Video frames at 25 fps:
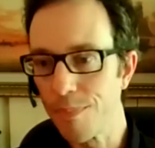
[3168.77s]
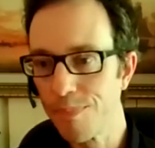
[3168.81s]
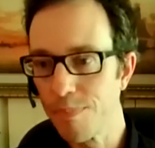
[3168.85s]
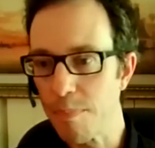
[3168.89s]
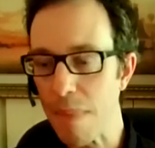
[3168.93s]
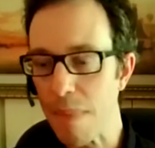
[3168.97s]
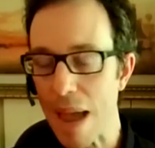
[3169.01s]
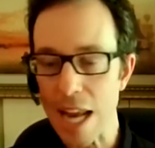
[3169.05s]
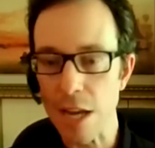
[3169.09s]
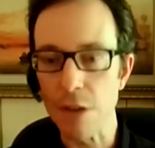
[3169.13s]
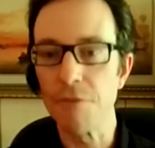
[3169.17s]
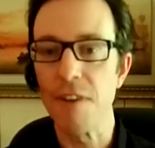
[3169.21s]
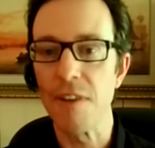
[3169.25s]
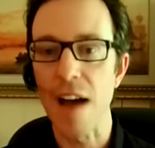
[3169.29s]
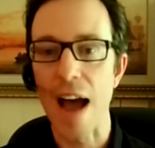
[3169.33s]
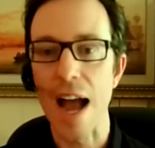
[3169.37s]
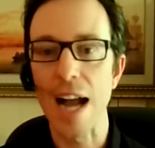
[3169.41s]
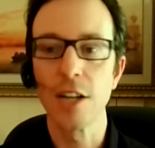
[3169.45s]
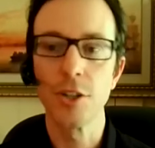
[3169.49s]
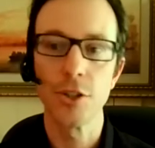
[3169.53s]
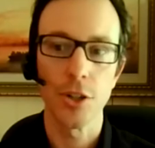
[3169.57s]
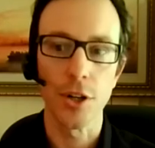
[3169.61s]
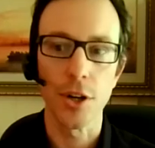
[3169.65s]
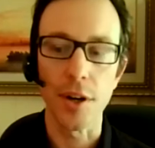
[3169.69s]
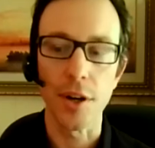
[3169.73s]

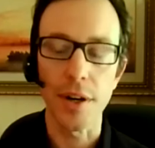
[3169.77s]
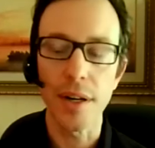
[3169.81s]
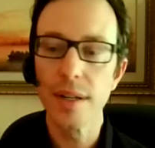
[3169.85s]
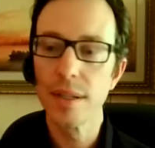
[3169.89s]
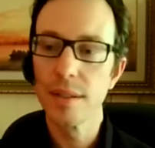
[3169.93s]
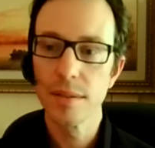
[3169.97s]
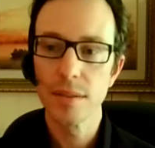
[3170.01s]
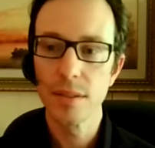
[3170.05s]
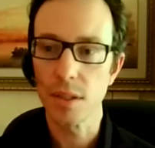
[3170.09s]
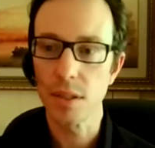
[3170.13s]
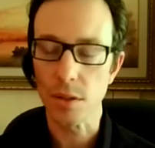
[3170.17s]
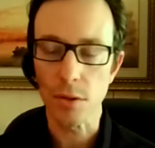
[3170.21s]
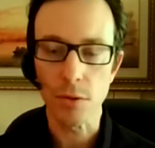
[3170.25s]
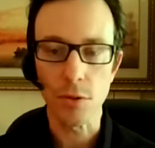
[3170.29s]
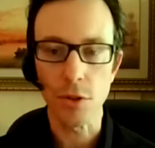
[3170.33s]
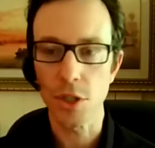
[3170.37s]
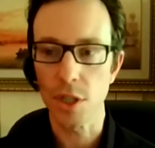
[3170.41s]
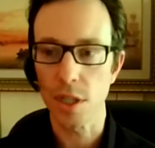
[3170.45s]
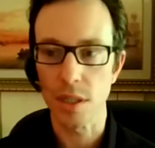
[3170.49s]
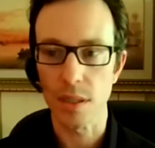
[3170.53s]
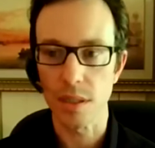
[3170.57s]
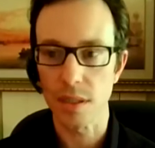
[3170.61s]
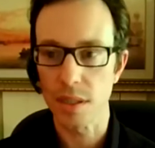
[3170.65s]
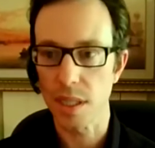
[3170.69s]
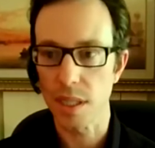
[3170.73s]
manufactured
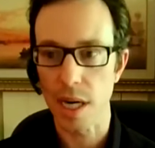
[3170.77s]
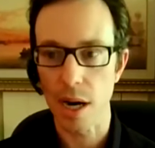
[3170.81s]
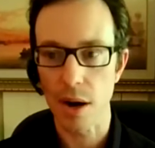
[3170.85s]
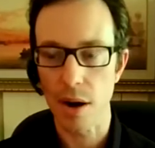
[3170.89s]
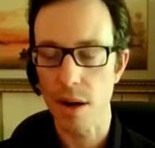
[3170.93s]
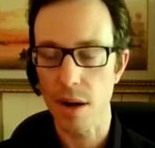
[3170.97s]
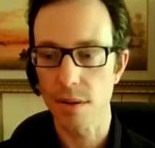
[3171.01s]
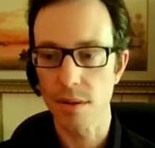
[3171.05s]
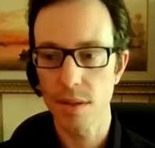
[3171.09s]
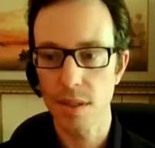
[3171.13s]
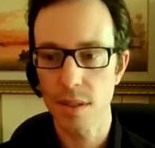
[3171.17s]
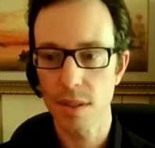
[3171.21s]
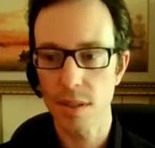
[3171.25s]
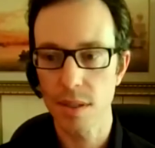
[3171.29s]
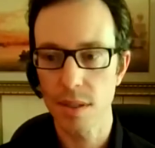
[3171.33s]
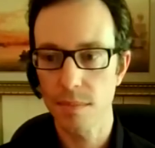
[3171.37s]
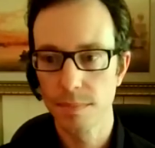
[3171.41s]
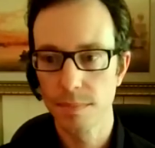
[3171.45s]
dilution scenarios.